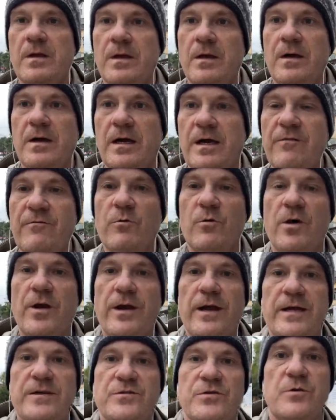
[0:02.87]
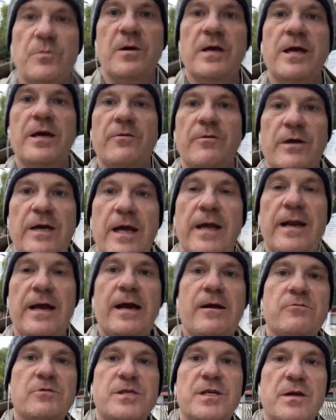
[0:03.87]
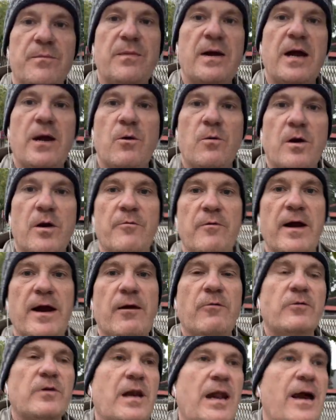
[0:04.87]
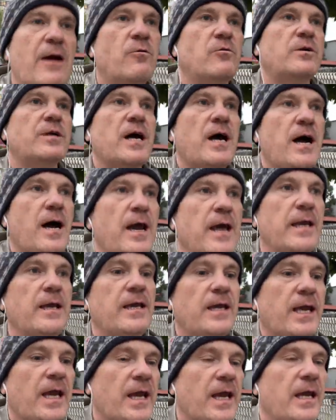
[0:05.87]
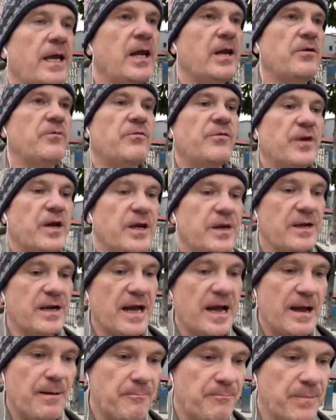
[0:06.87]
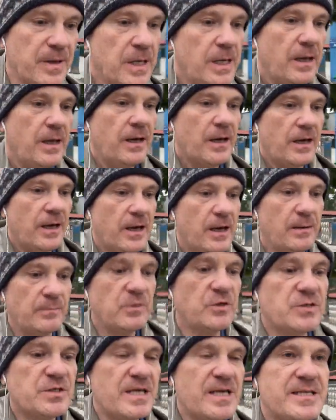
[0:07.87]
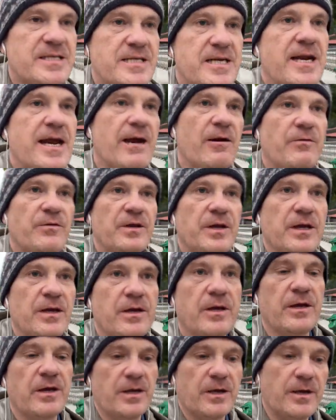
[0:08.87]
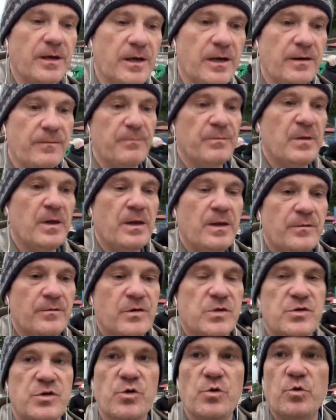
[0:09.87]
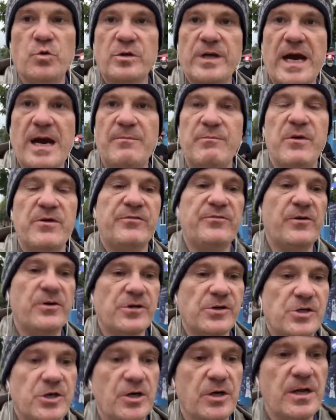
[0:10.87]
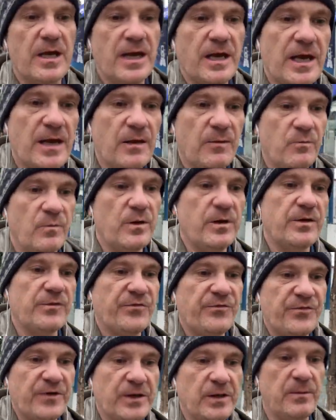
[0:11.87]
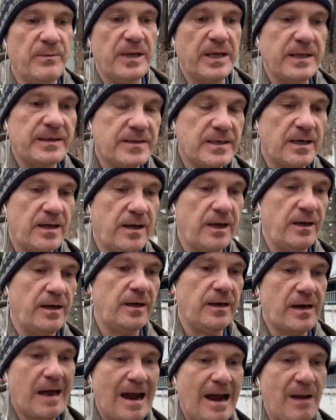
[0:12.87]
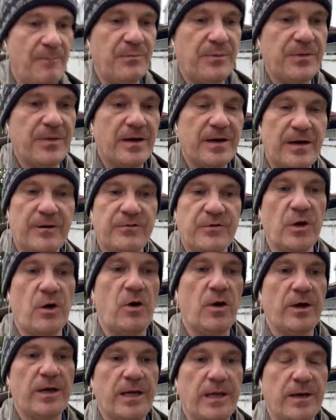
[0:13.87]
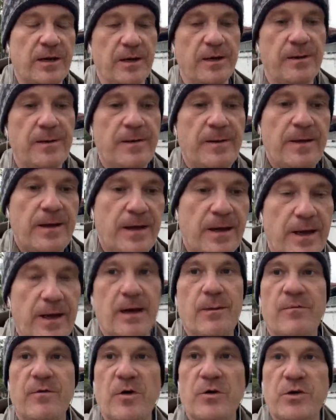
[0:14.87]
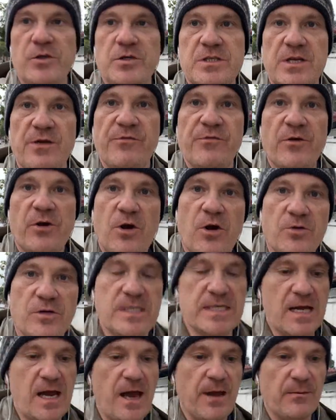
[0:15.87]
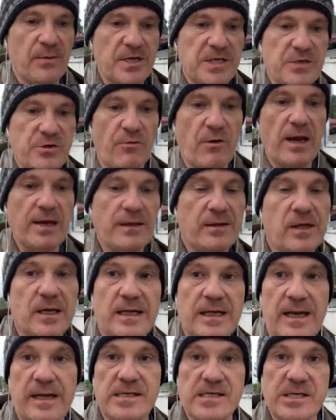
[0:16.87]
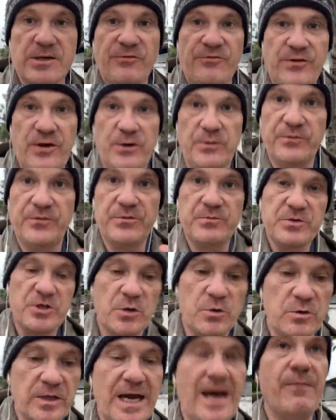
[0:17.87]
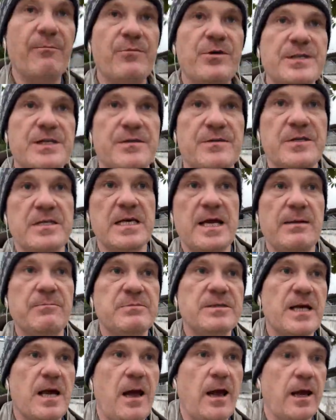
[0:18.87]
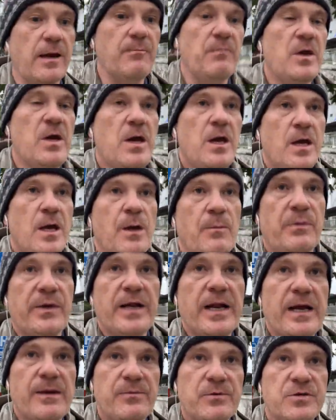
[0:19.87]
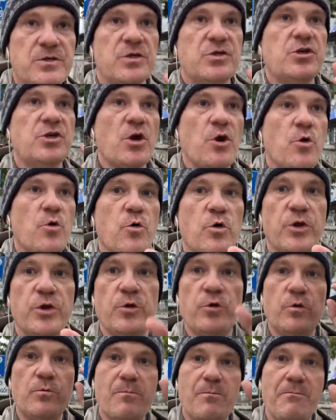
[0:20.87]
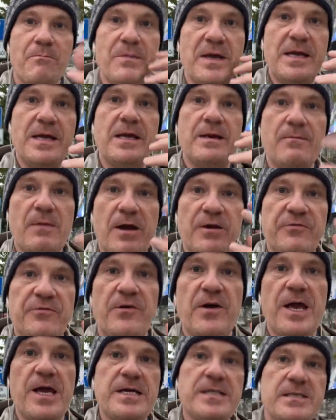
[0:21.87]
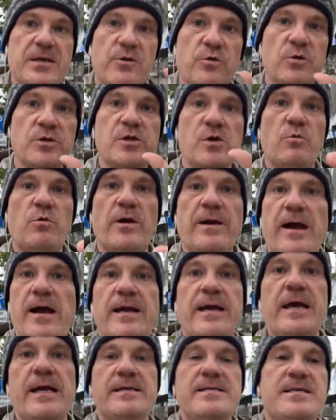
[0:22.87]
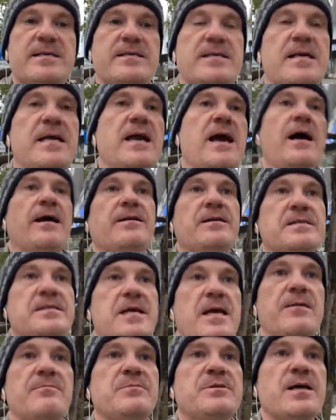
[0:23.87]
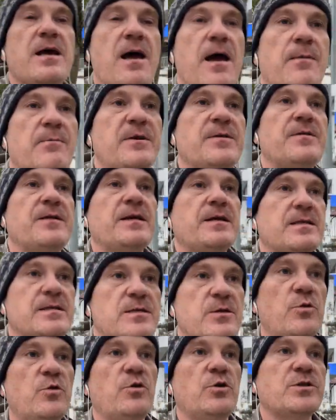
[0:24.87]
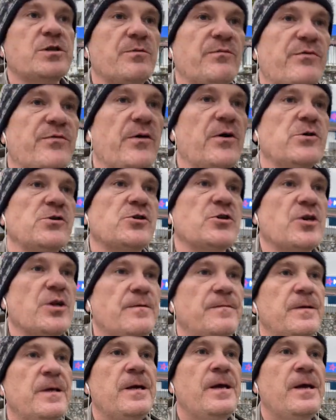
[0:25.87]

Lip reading: Hi everyone, Andrew here again, out and about around Lao Cai here in Vietnam. Just testing out the dual camera function in the Filmic app that I've got here. Not used it for a long time, but it's great that you can actually film from two cameras at the same time, being able to show you my face, and also what I get to see at the same time. I think is an awesome function.